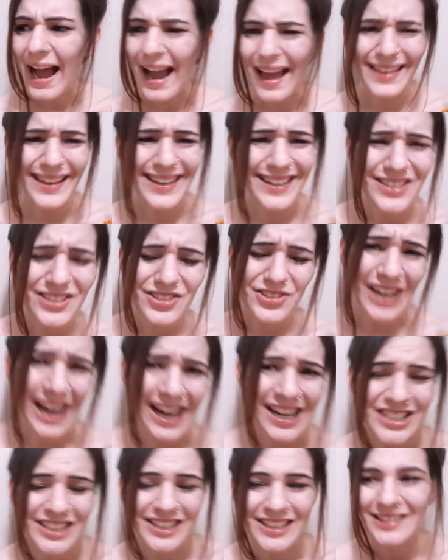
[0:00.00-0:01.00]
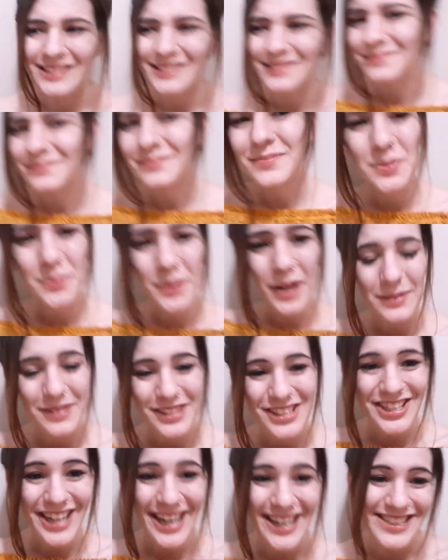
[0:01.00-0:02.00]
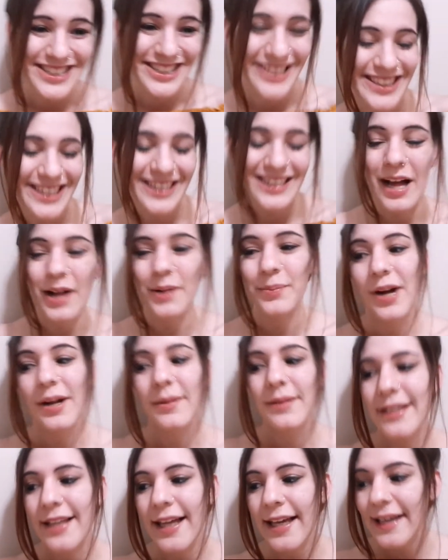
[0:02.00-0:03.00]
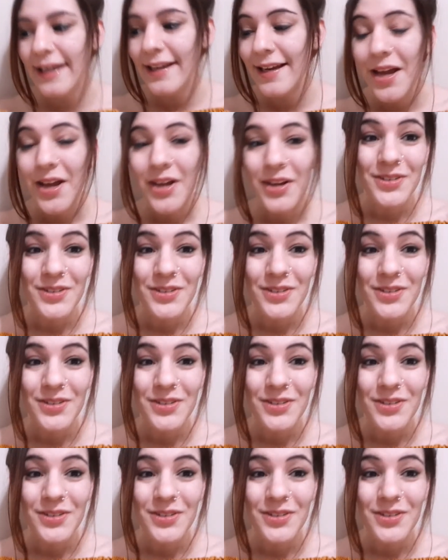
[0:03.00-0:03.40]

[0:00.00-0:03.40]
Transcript: I think it's tragic. It's probably tragic. I'll probably like it.